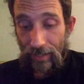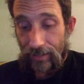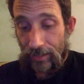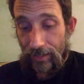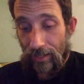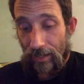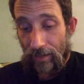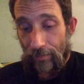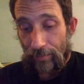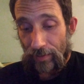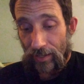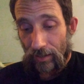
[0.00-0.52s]

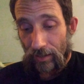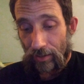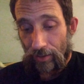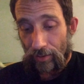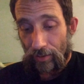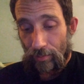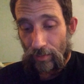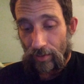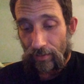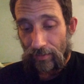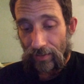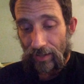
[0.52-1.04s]
It's going to be a
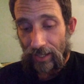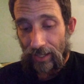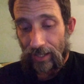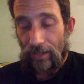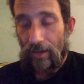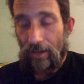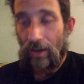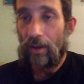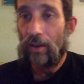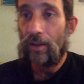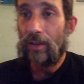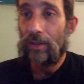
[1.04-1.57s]
little movie
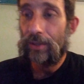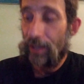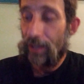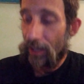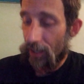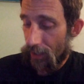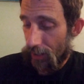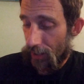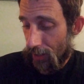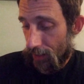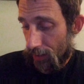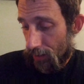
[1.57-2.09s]
called
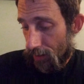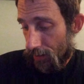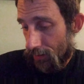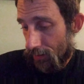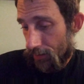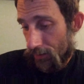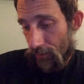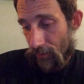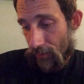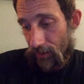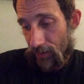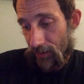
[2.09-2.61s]
where
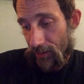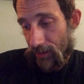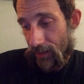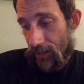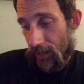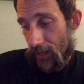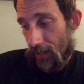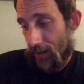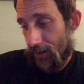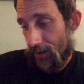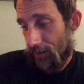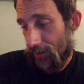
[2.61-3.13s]
is
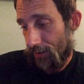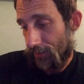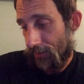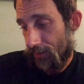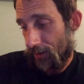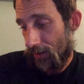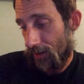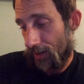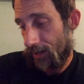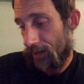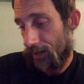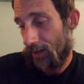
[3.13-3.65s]
it out on the
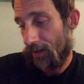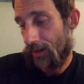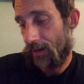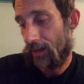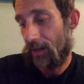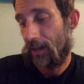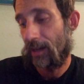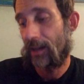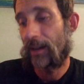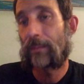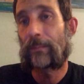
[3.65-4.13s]
front here?